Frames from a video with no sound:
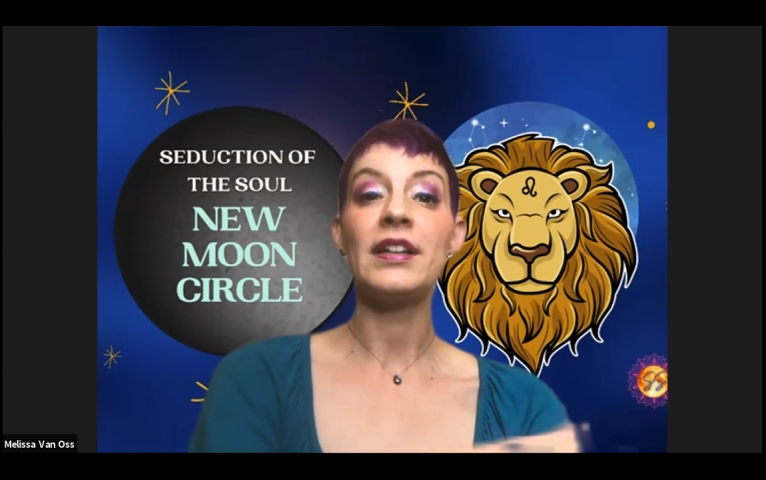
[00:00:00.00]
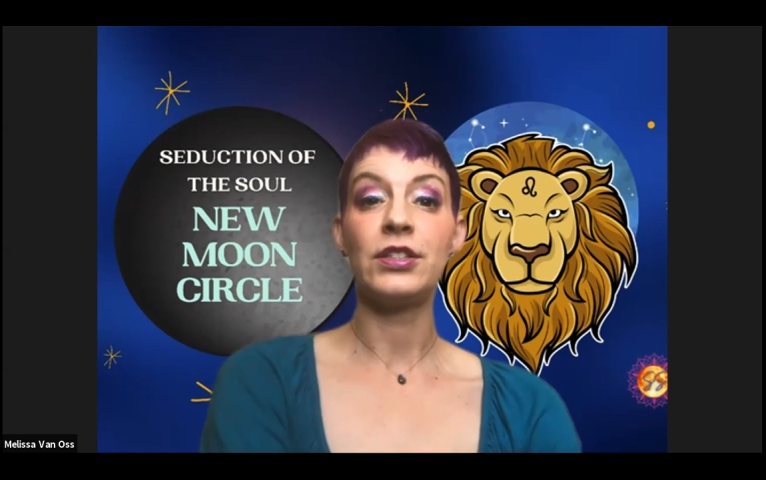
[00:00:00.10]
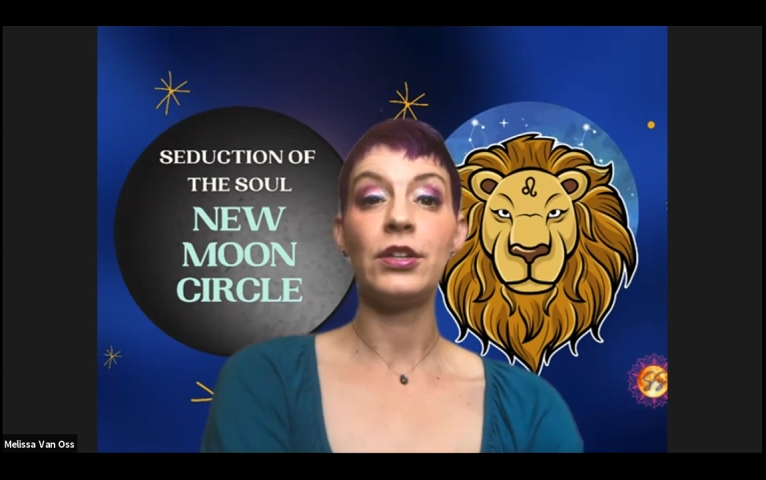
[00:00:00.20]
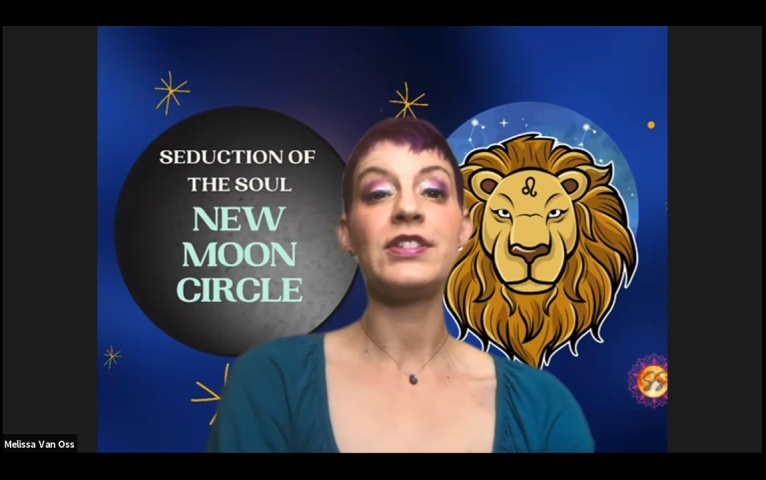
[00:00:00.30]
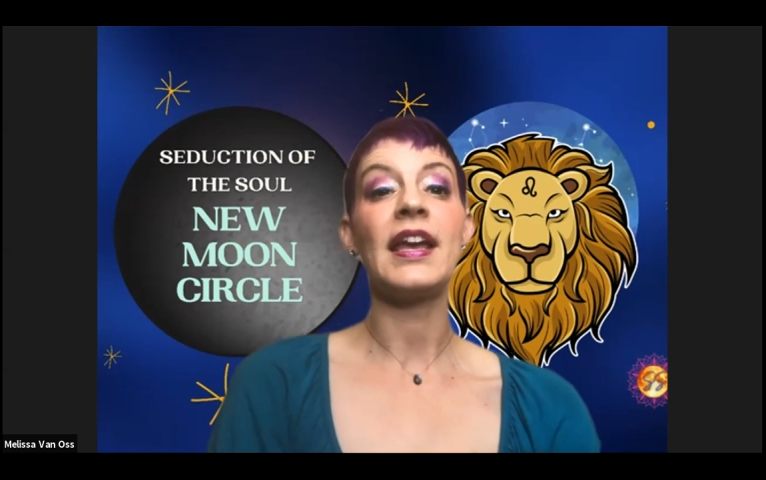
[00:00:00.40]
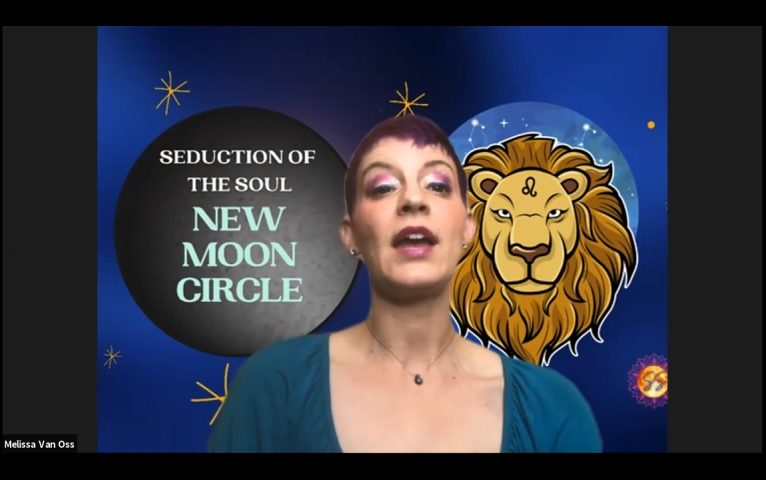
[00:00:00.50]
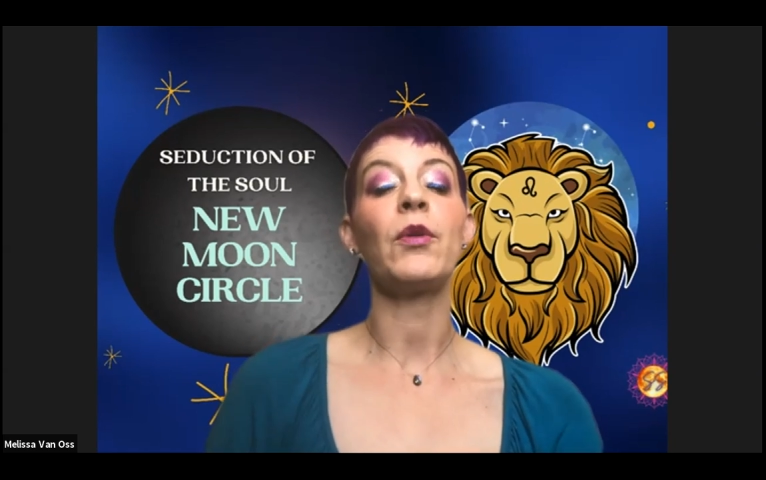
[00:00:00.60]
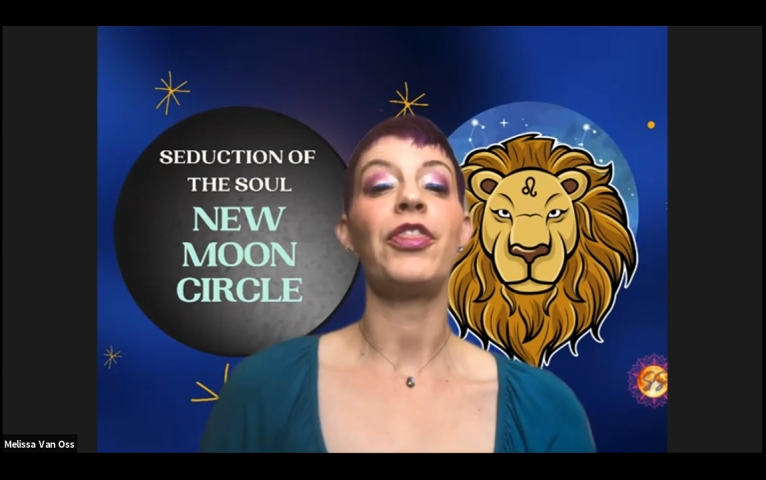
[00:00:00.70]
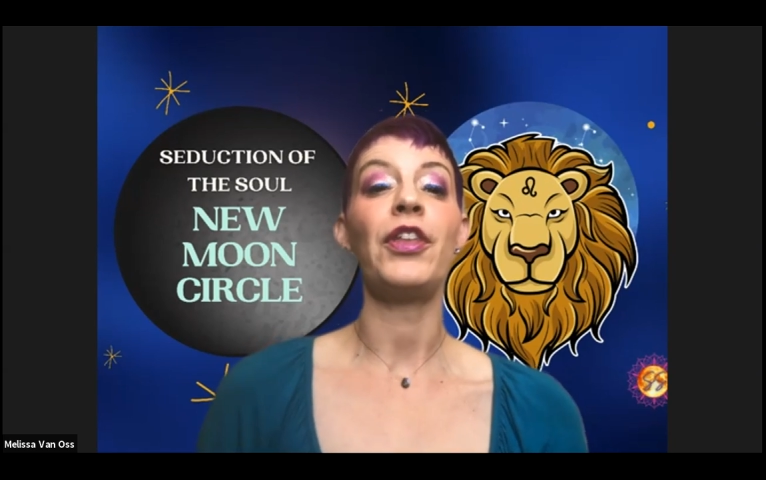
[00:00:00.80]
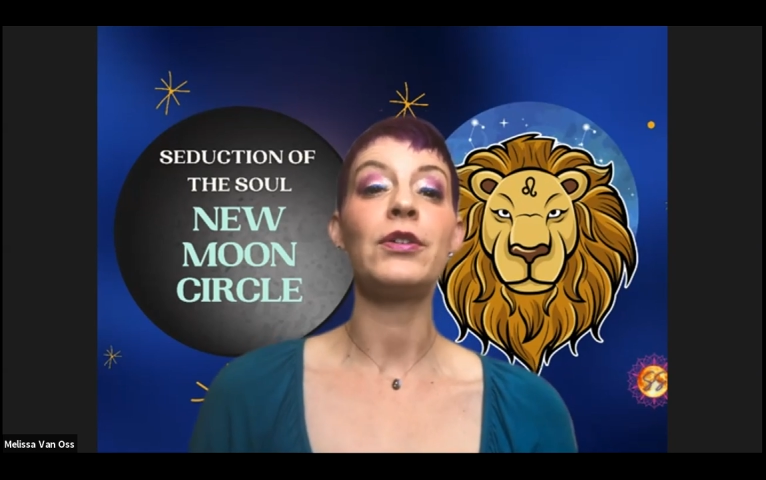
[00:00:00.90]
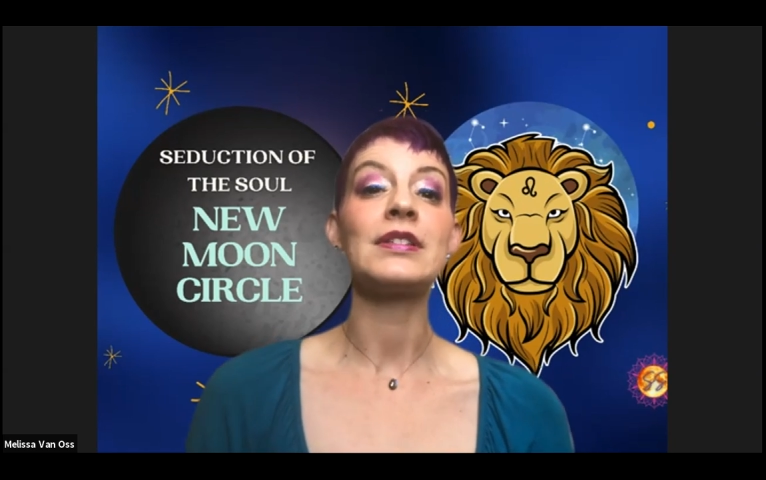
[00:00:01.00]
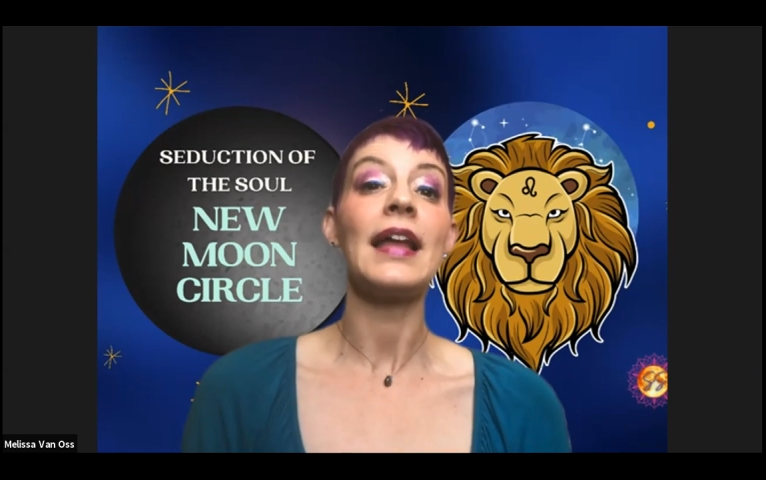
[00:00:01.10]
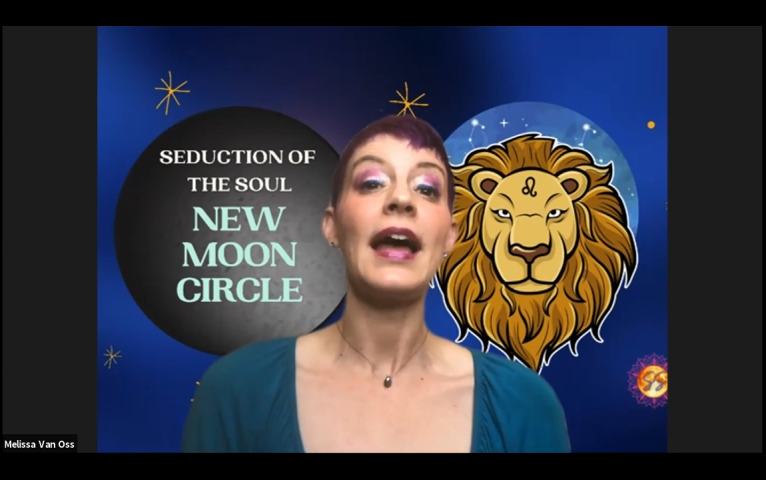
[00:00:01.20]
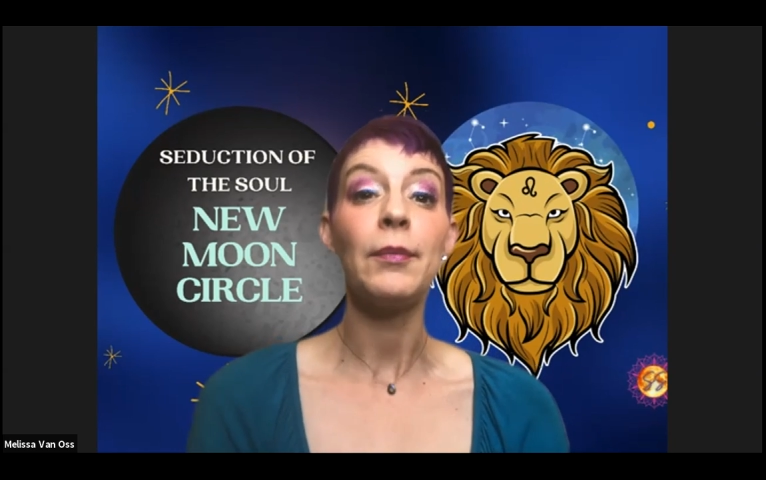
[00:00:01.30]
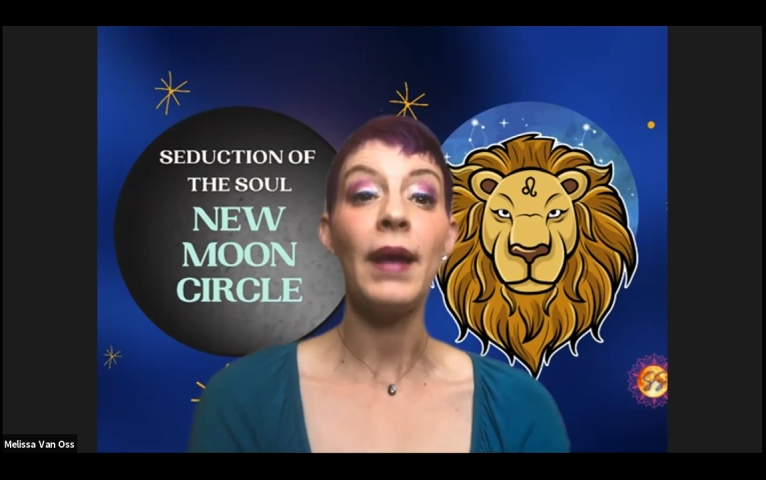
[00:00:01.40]
associate with those
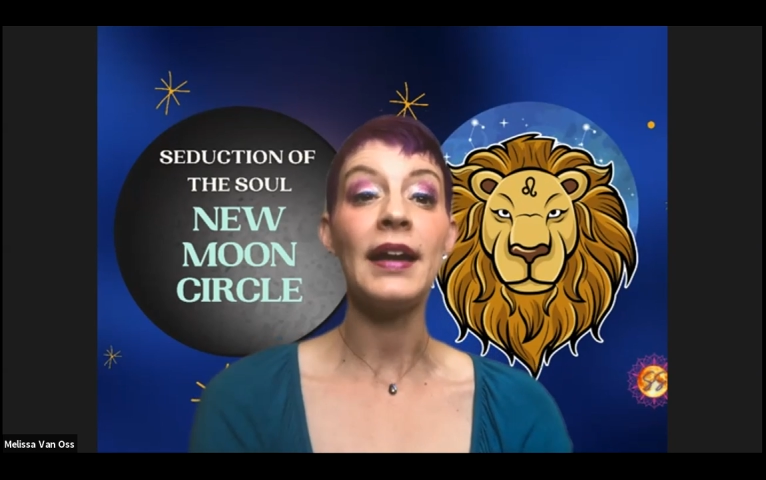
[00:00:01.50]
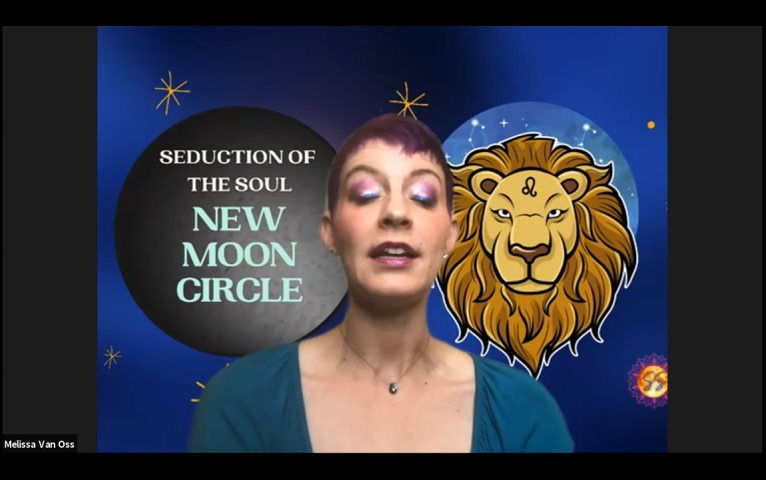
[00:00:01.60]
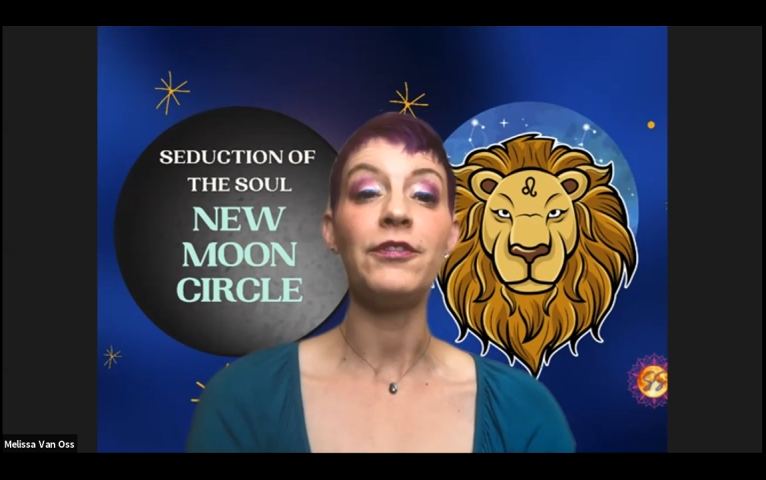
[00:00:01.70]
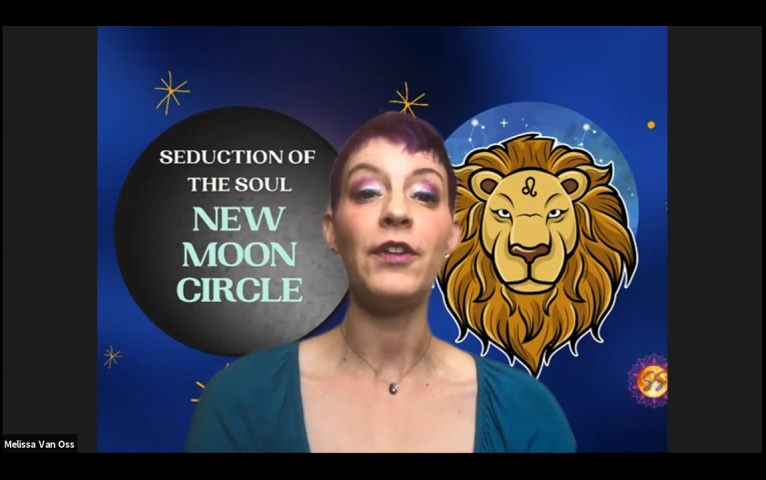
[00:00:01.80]
like-minded